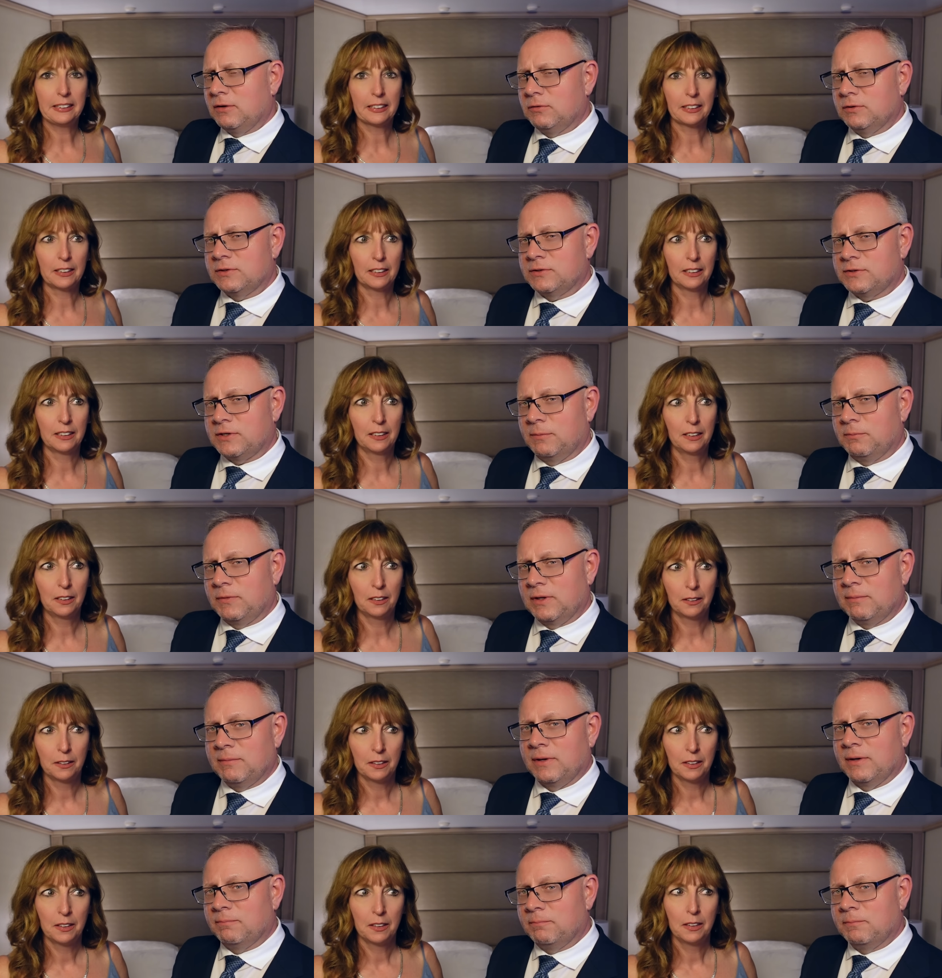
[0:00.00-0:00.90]
Speaker 1: either. Chris
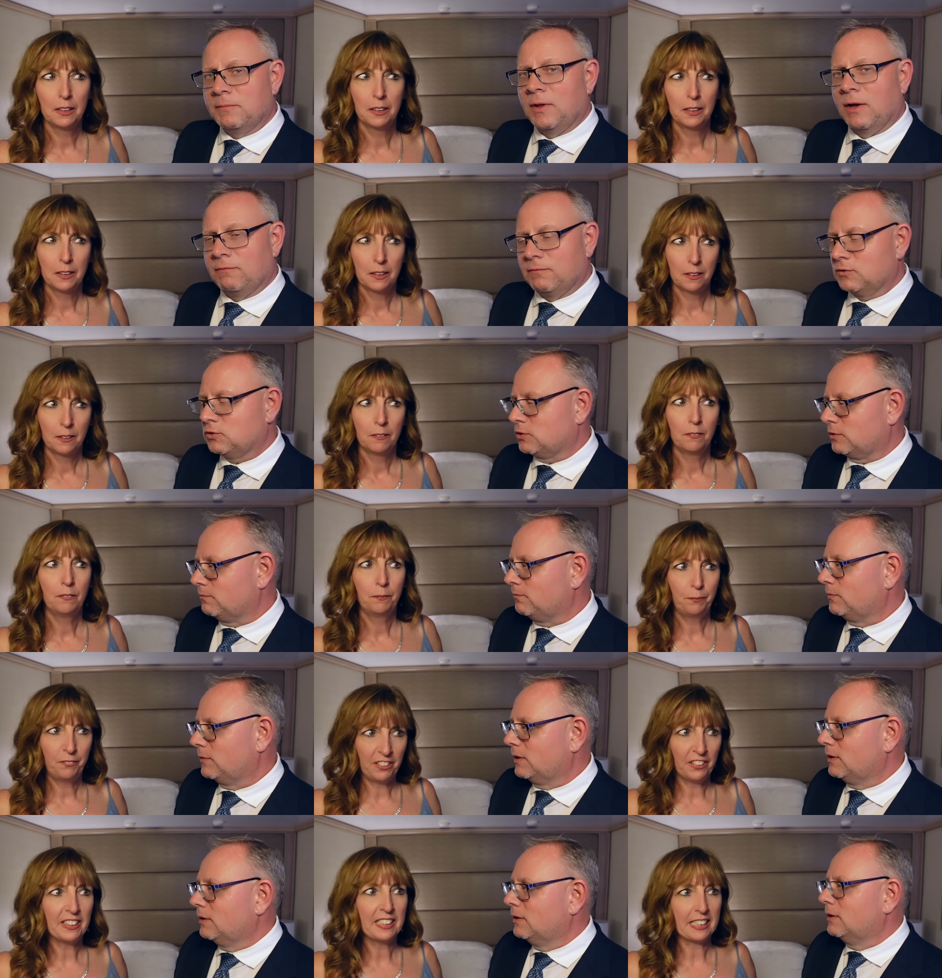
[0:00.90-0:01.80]
something, but not for sure.
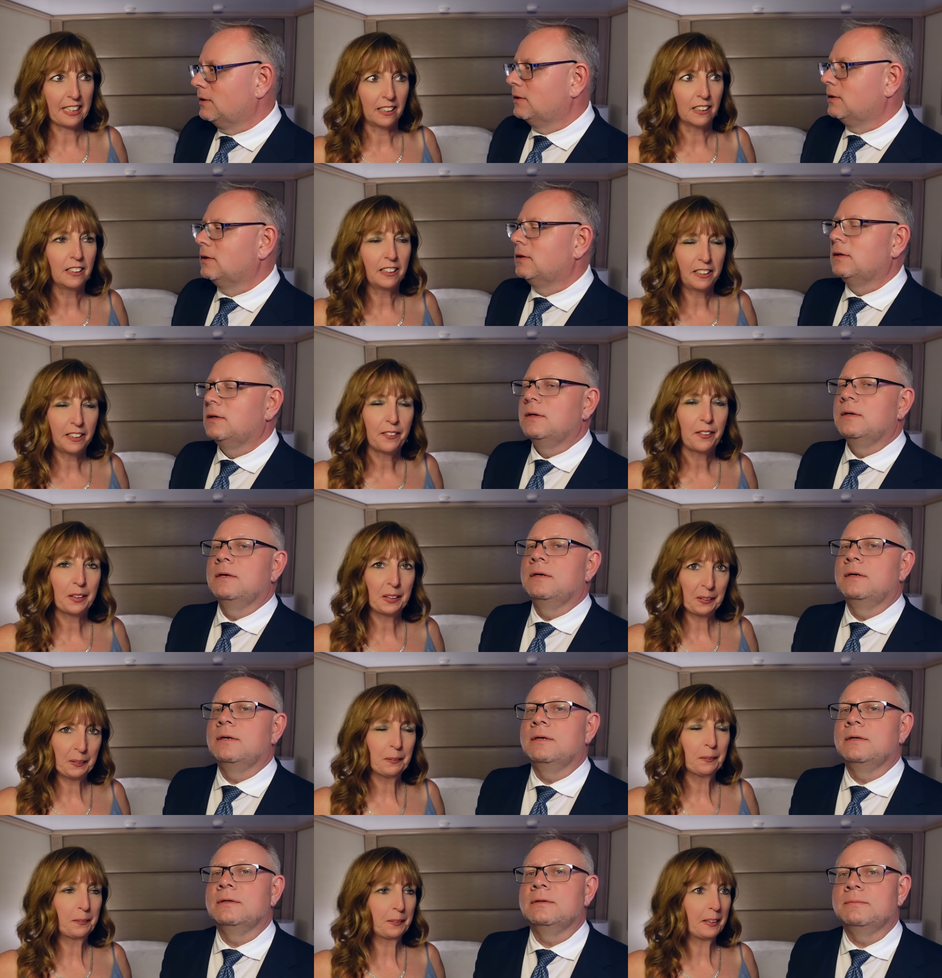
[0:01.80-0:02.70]
Speaker 2: Very talented
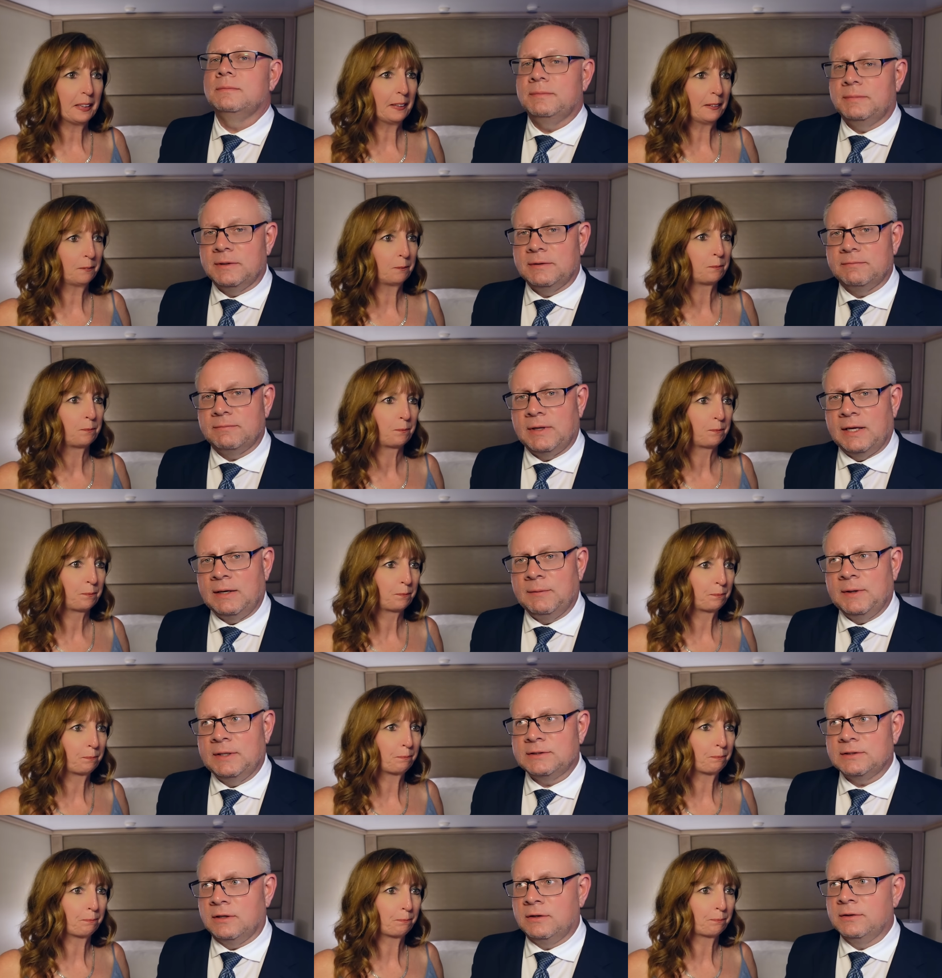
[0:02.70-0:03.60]
though. Yeah. But
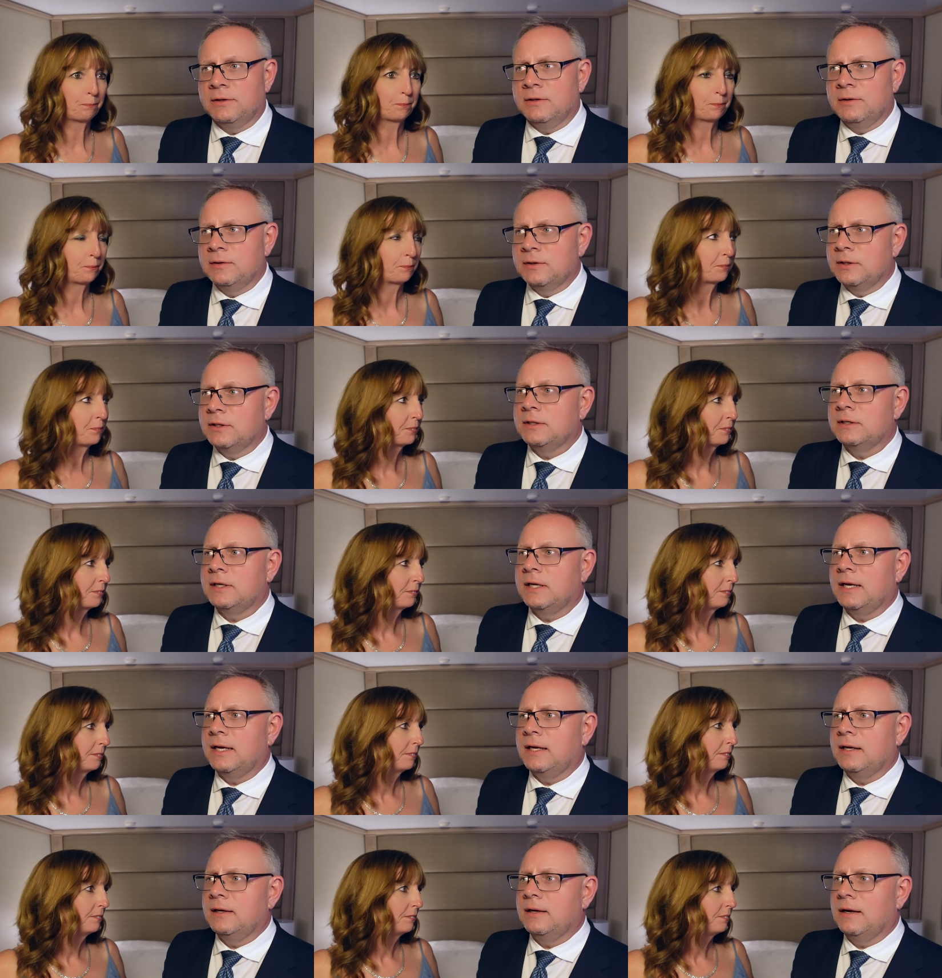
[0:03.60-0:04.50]
Speaker 1: anyways, all in all, a good
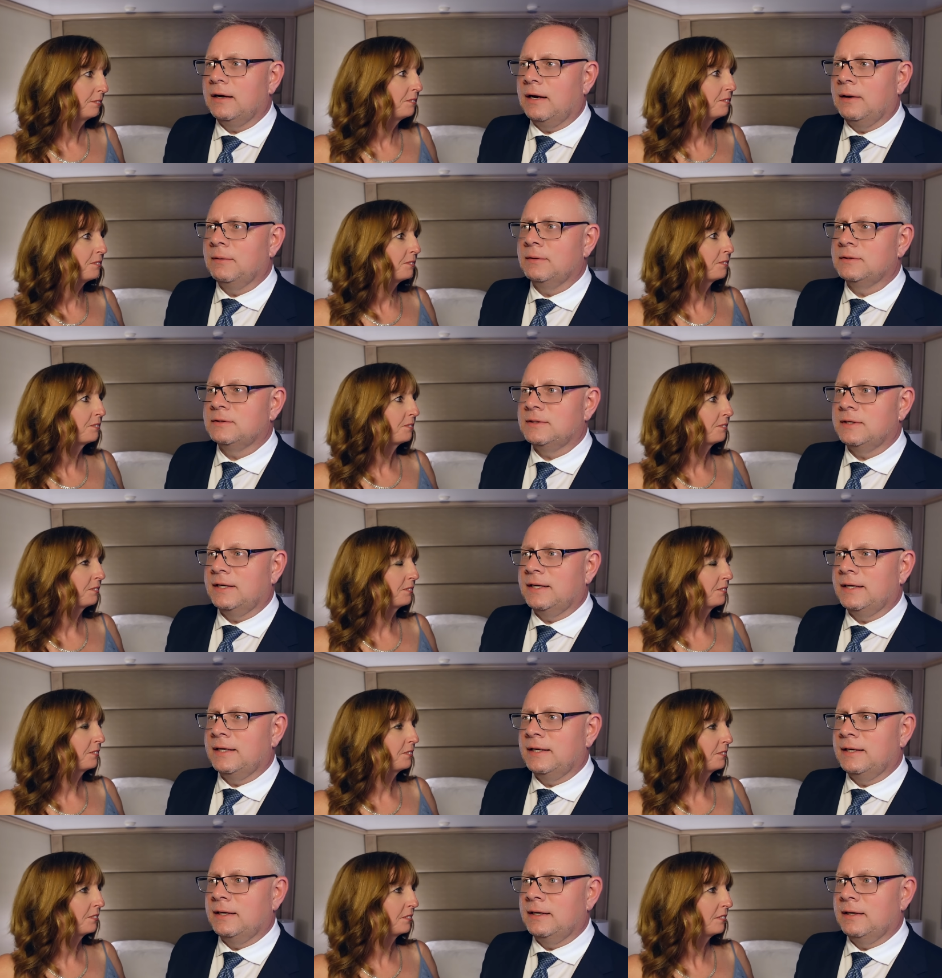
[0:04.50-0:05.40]
day. I would
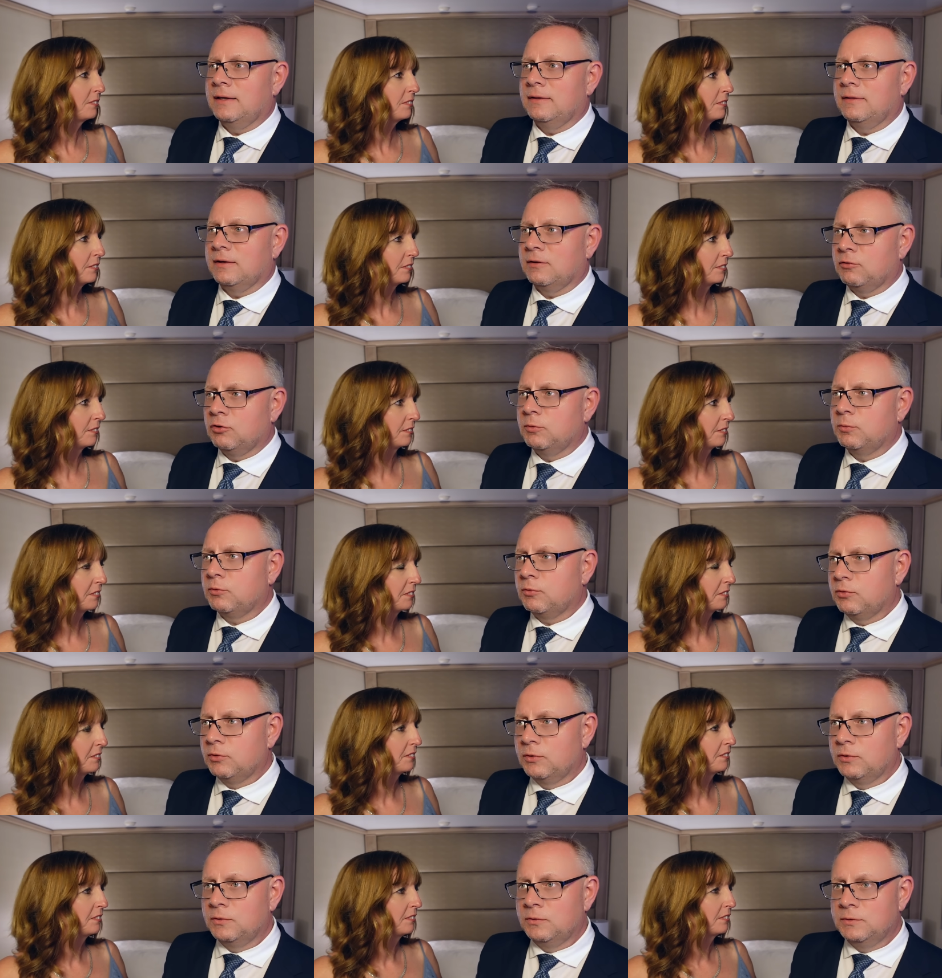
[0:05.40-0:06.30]
say the group
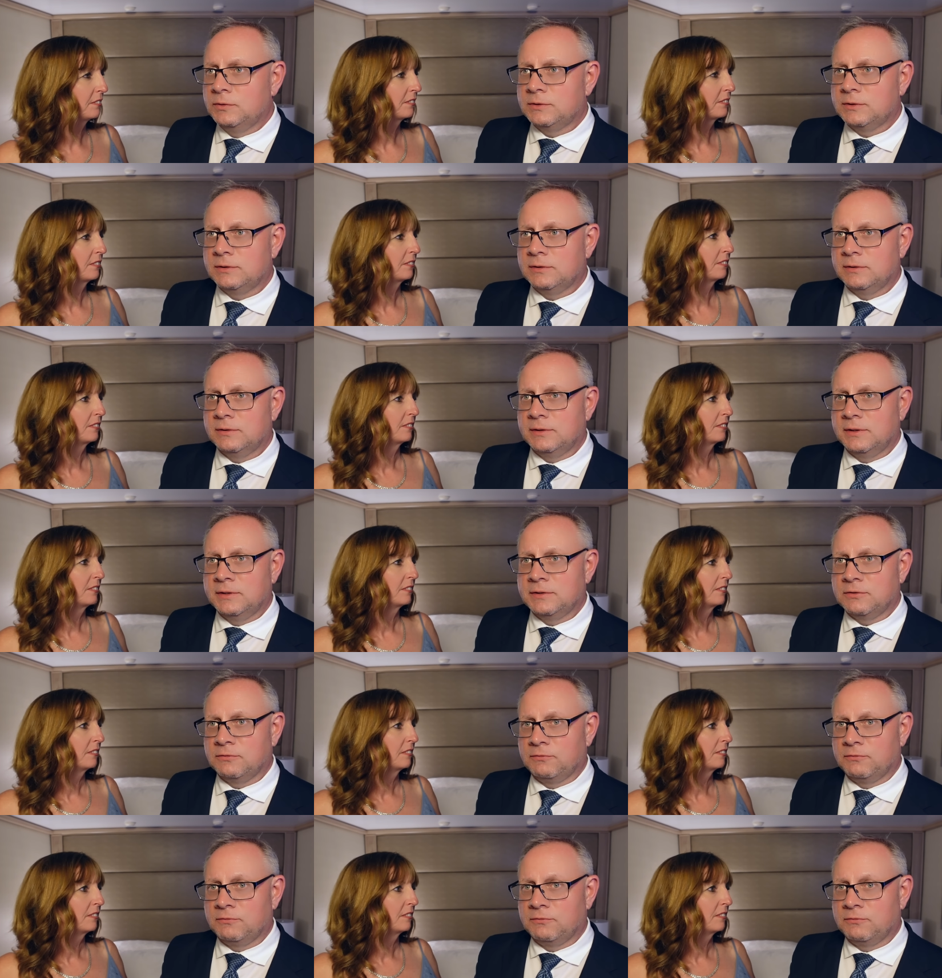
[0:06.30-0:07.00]
cruise is